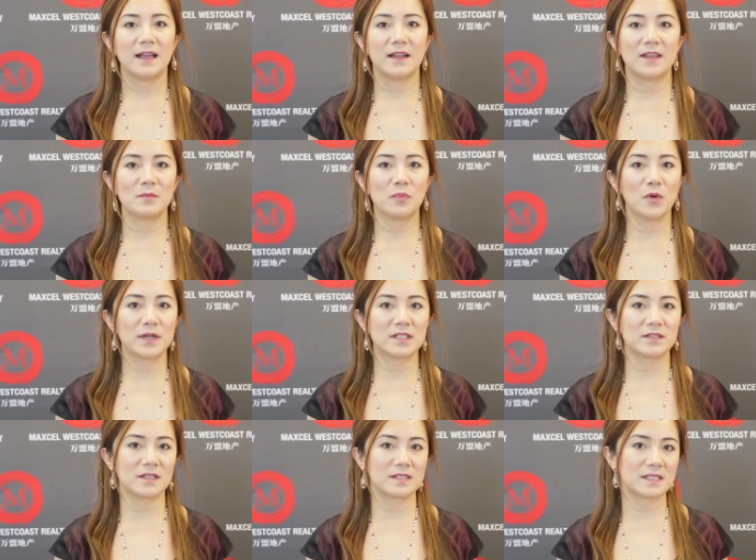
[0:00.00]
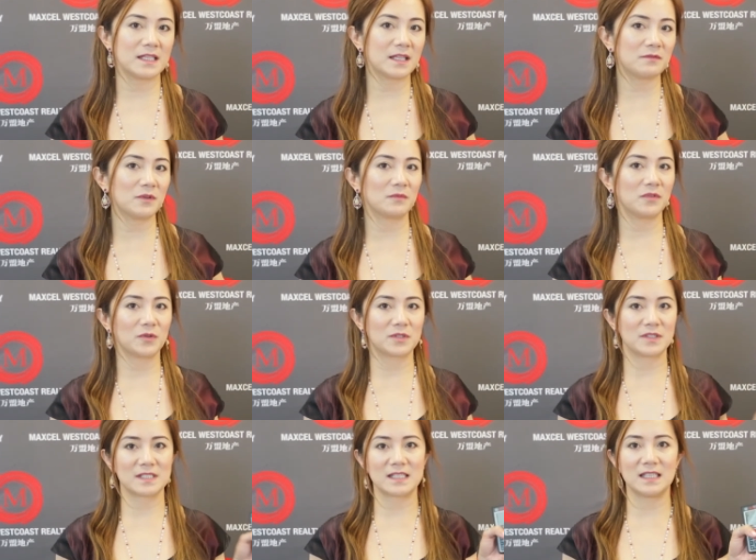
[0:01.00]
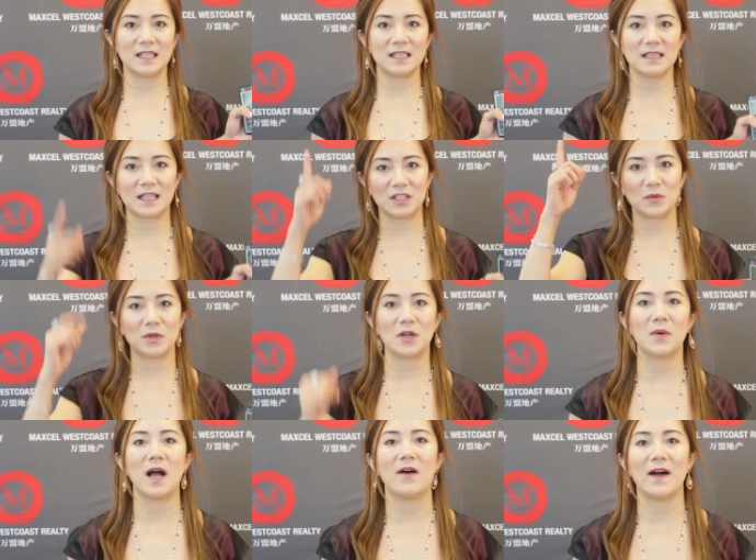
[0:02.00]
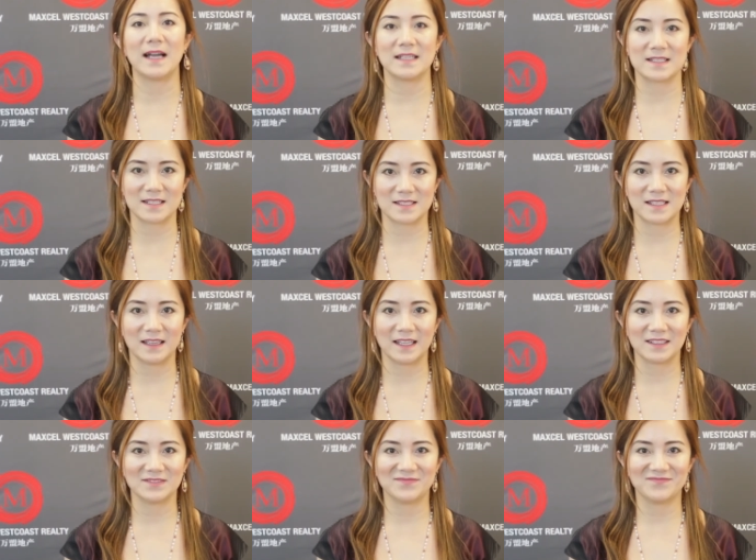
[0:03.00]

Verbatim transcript: and then point to the ceiling from floor to ceiling, then you will know how high is the ceiling.